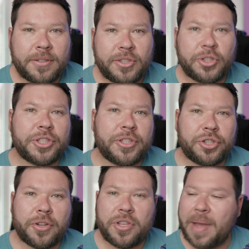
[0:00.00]
So just to
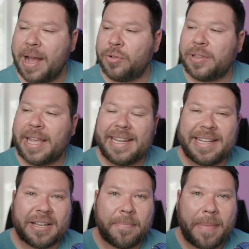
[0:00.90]
show you how light
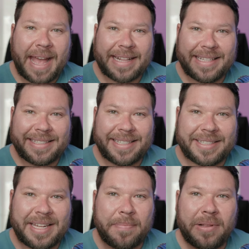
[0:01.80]
and compact this
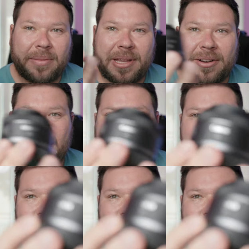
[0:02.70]
16mm is,